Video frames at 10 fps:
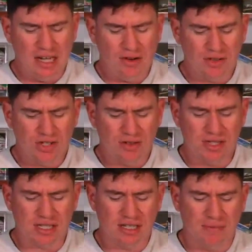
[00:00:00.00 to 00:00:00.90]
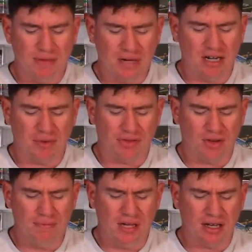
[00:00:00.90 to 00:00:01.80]
Eric Jones is going to be my number
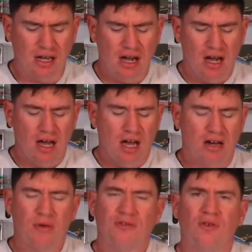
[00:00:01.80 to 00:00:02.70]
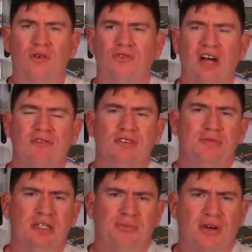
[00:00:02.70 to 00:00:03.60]
3 pick. Number 4, a driver
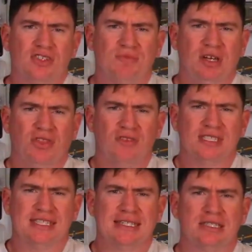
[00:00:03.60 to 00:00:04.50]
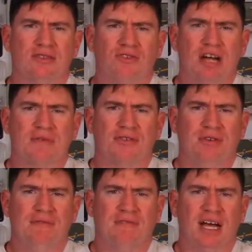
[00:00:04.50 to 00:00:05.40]
who's been impressing me since the drop of the
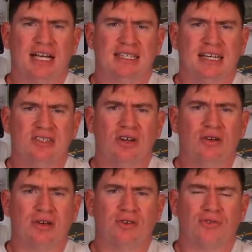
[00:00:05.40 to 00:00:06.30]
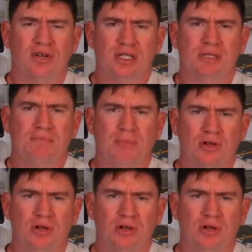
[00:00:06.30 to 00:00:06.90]
green flag at Daytona, Chris